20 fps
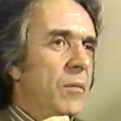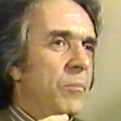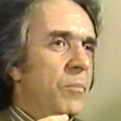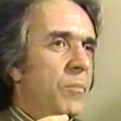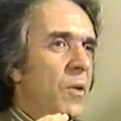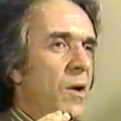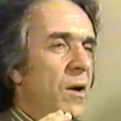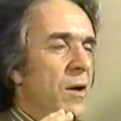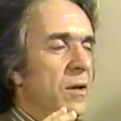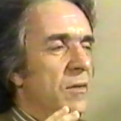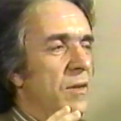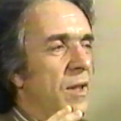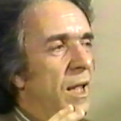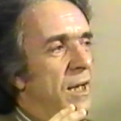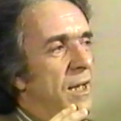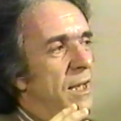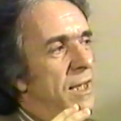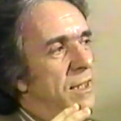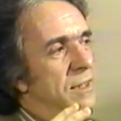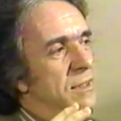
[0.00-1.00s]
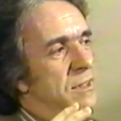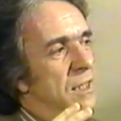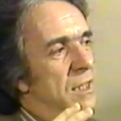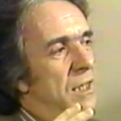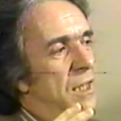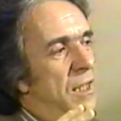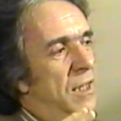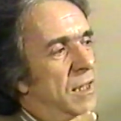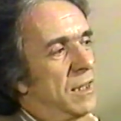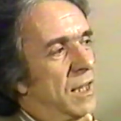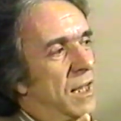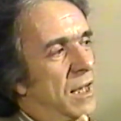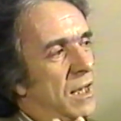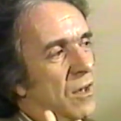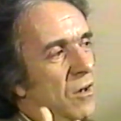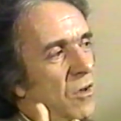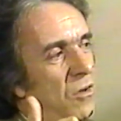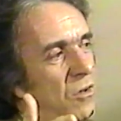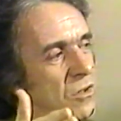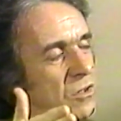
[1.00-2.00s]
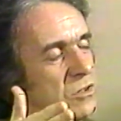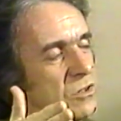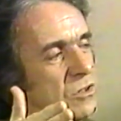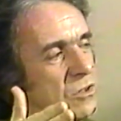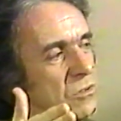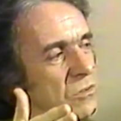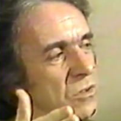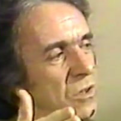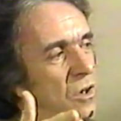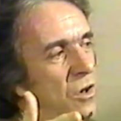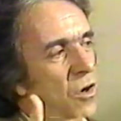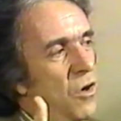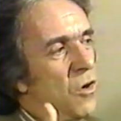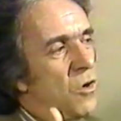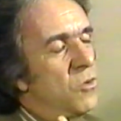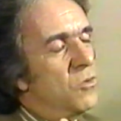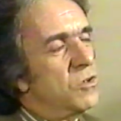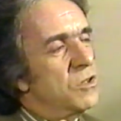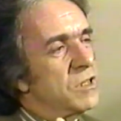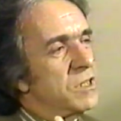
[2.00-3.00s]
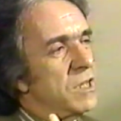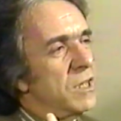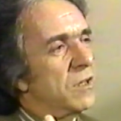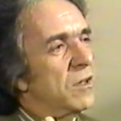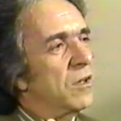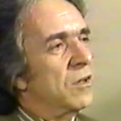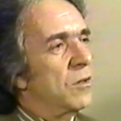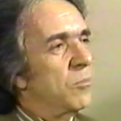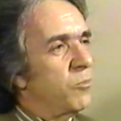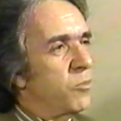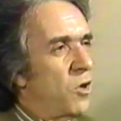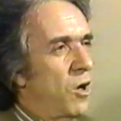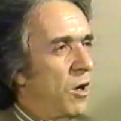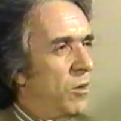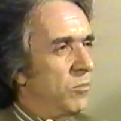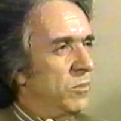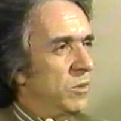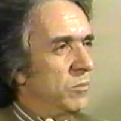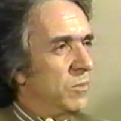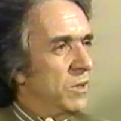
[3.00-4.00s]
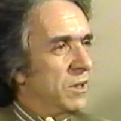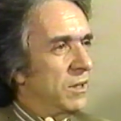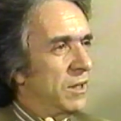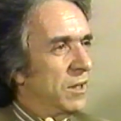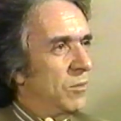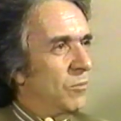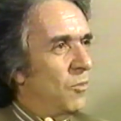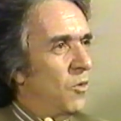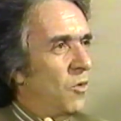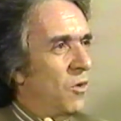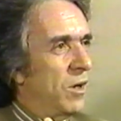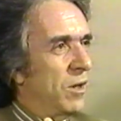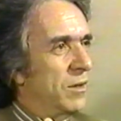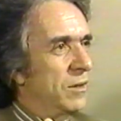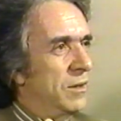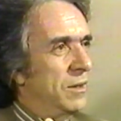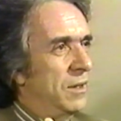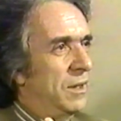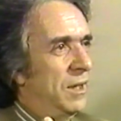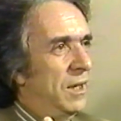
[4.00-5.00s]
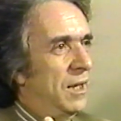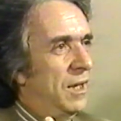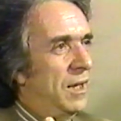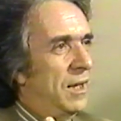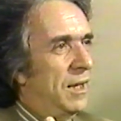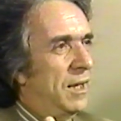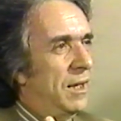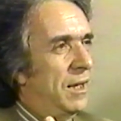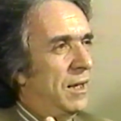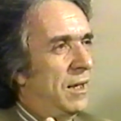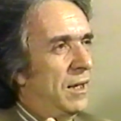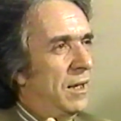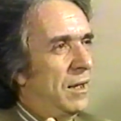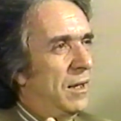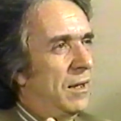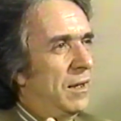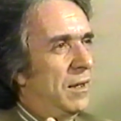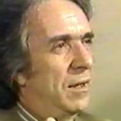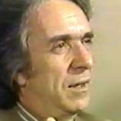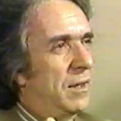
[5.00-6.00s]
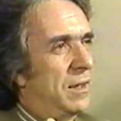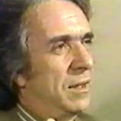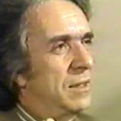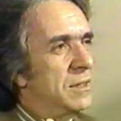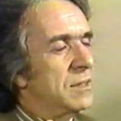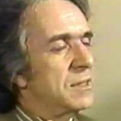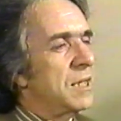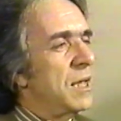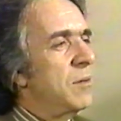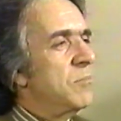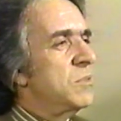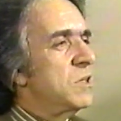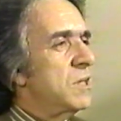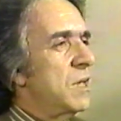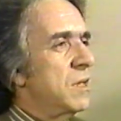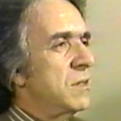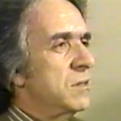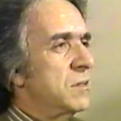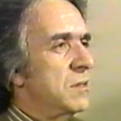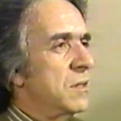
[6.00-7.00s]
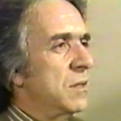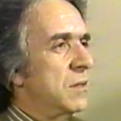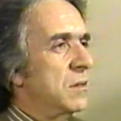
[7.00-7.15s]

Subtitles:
part of that is that it also hones in on the problem a little more. In the same sense that